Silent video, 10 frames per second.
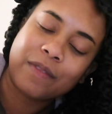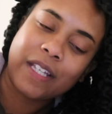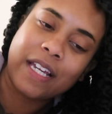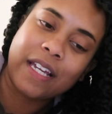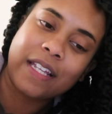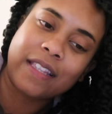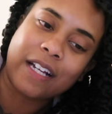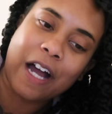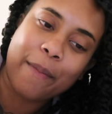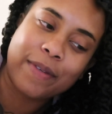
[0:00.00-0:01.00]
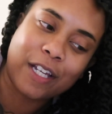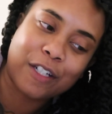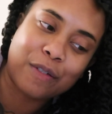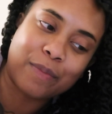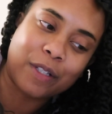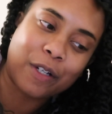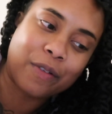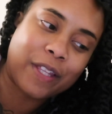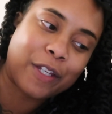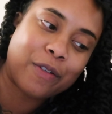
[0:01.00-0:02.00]
in the comment section below.
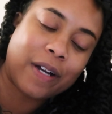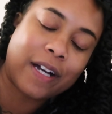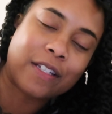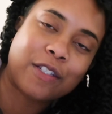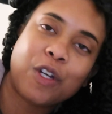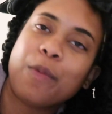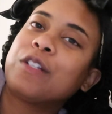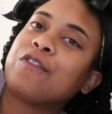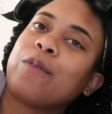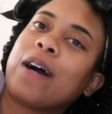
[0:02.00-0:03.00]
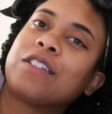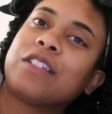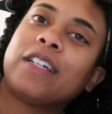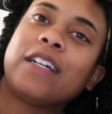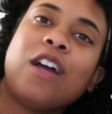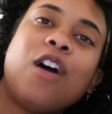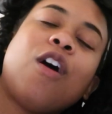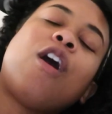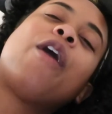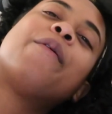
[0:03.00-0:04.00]
Thank you guys so much for watching.
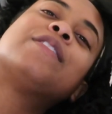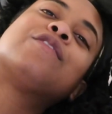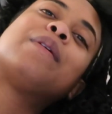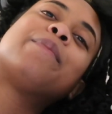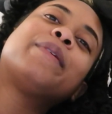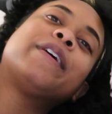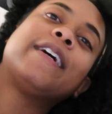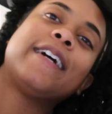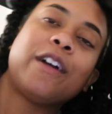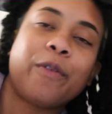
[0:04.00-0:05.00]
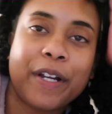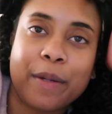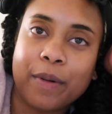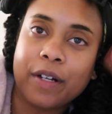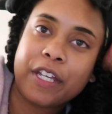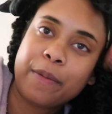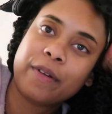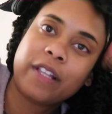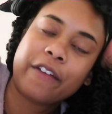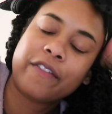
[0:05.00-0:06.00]
Always remember, read a book, keep
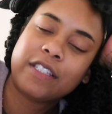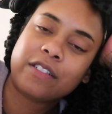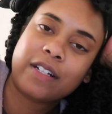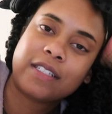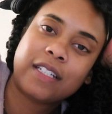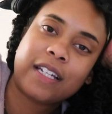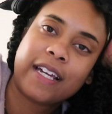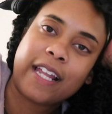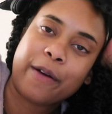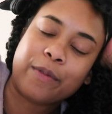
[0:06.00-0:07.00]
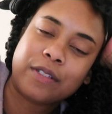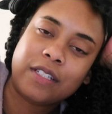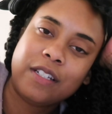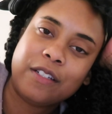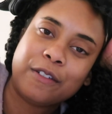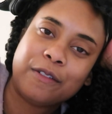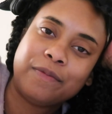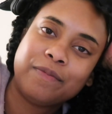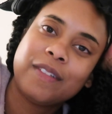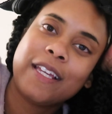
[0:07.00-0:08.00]
your life interesting, and I will see you
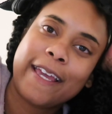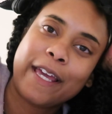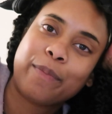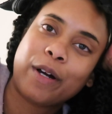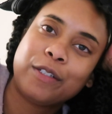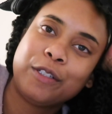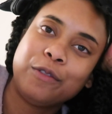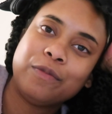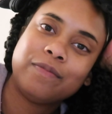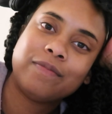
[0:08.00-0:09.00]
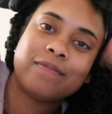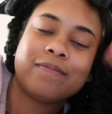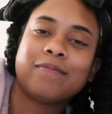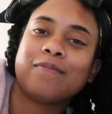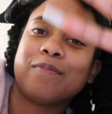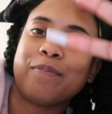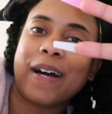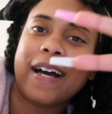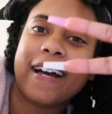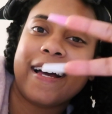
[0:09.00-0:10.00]
in part two.
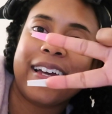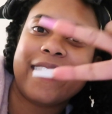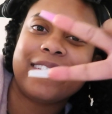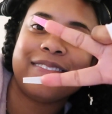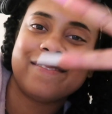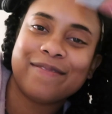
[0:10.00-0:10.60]
Bye.